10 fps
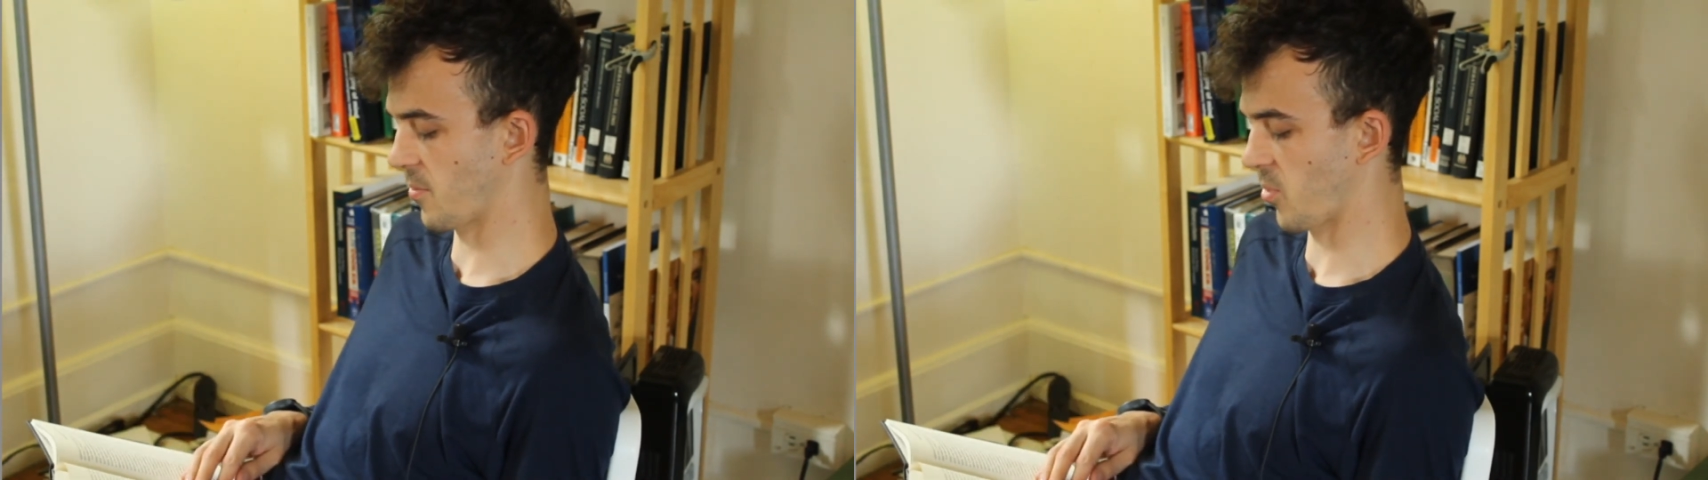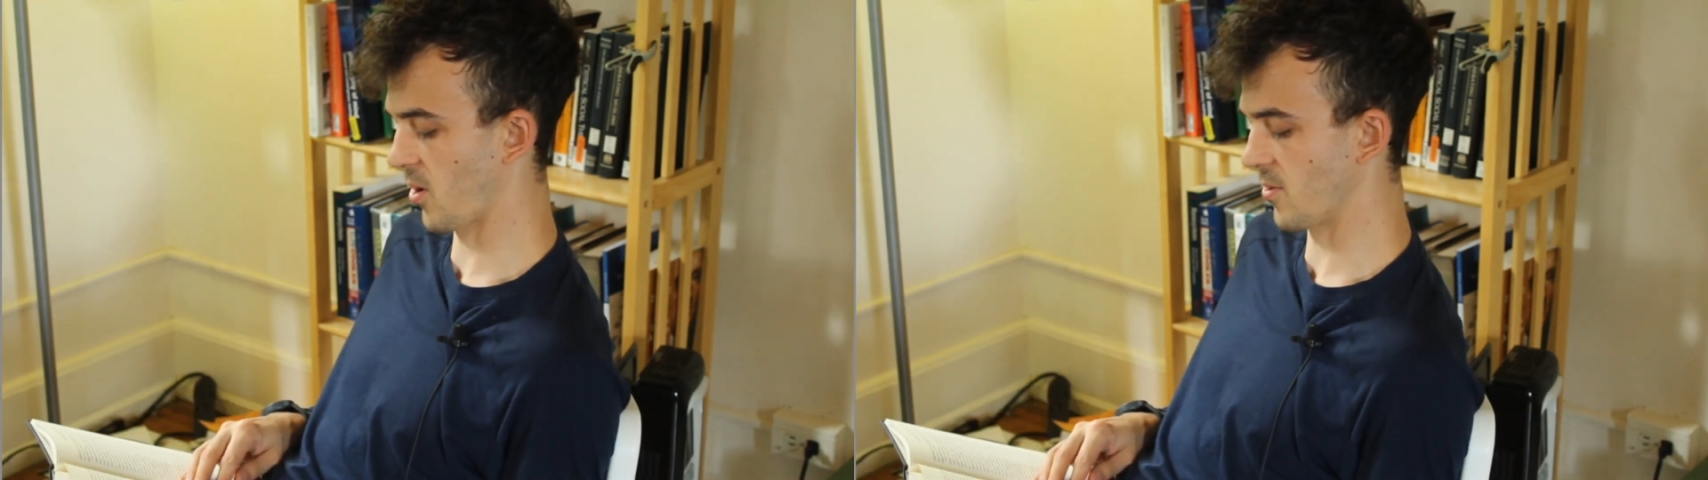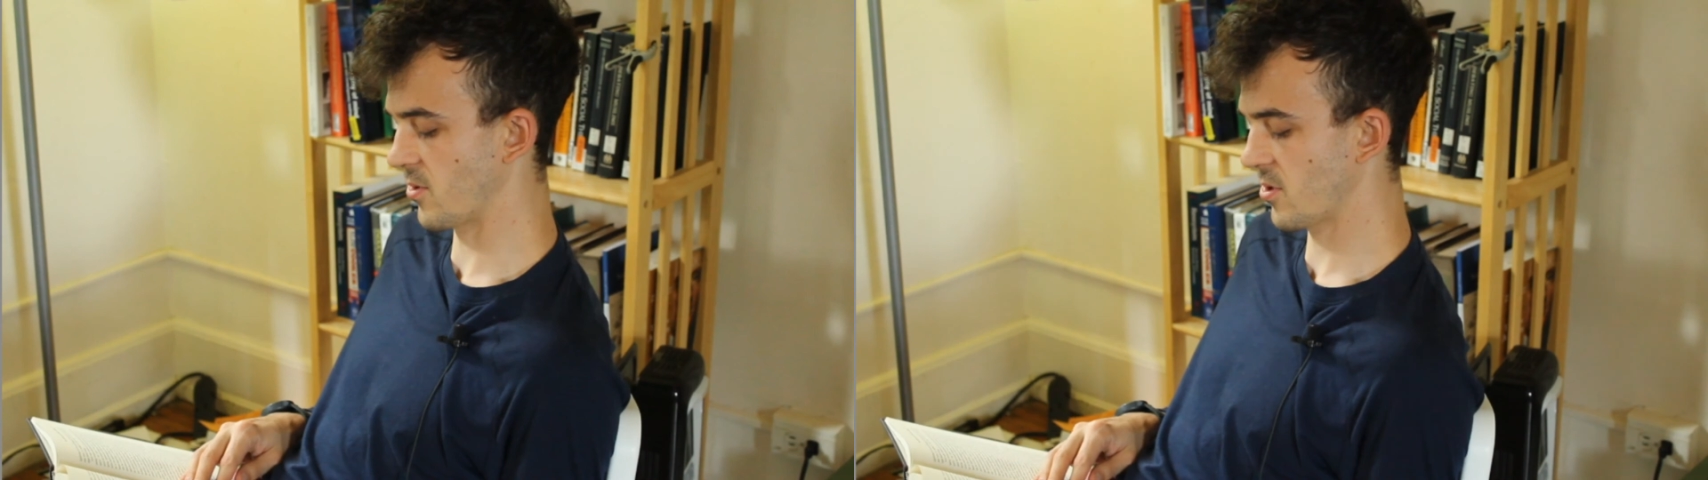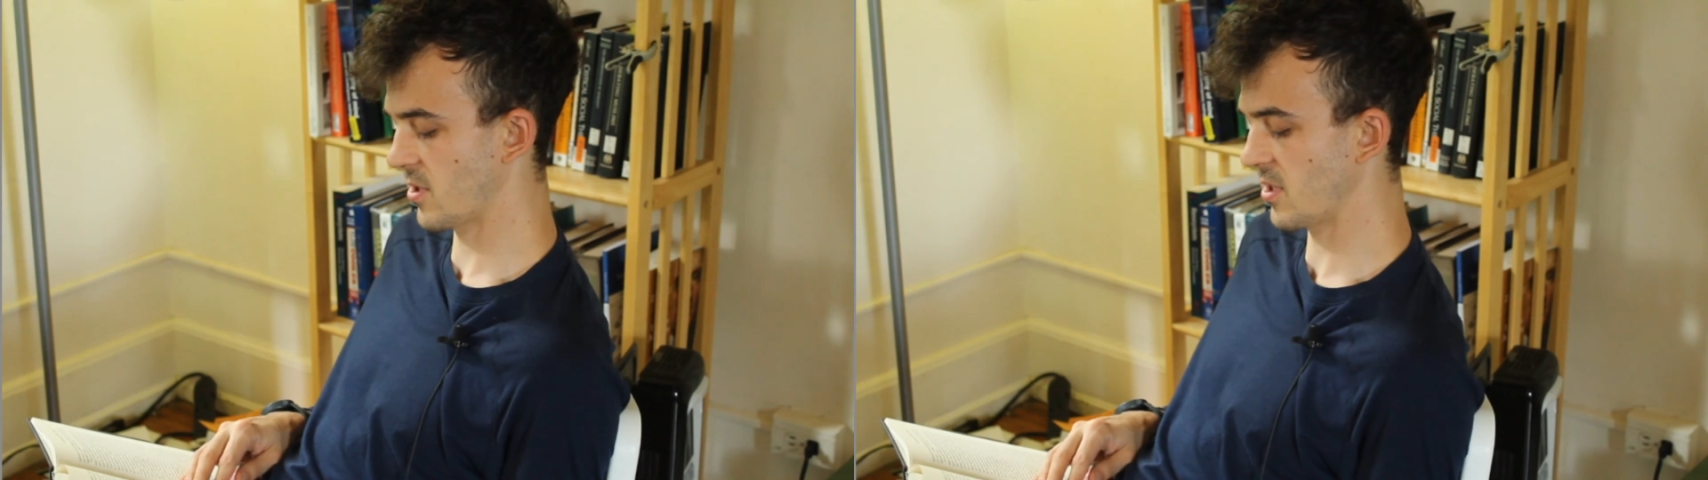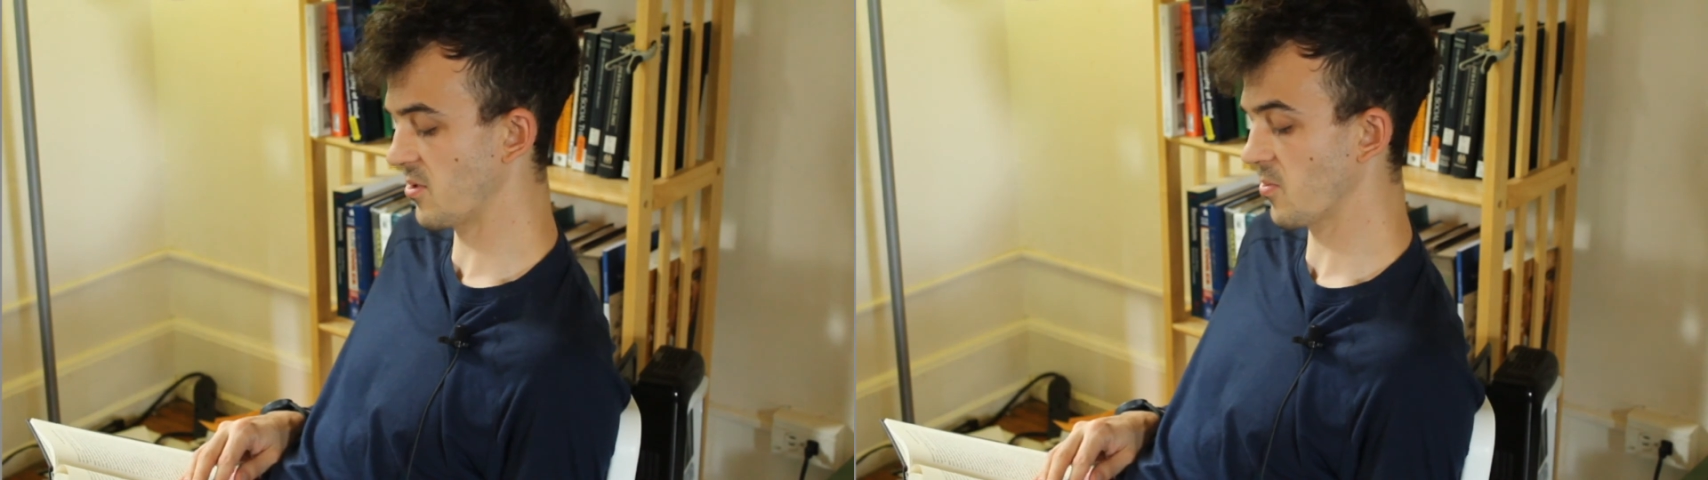approach
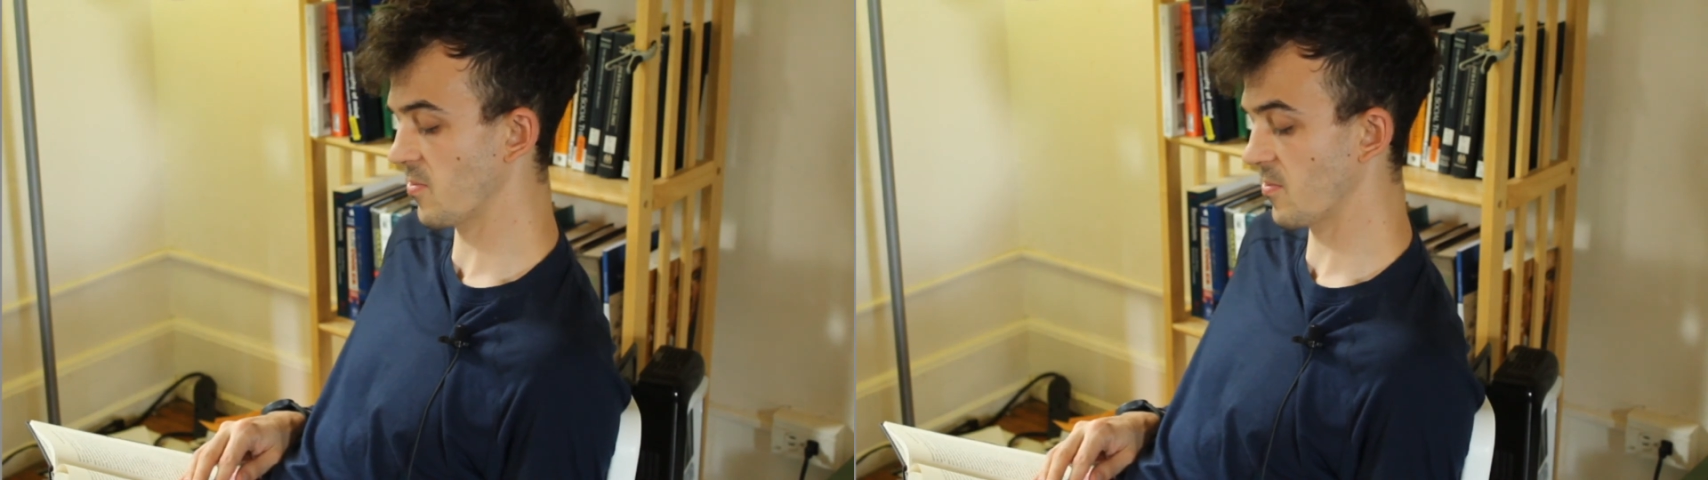still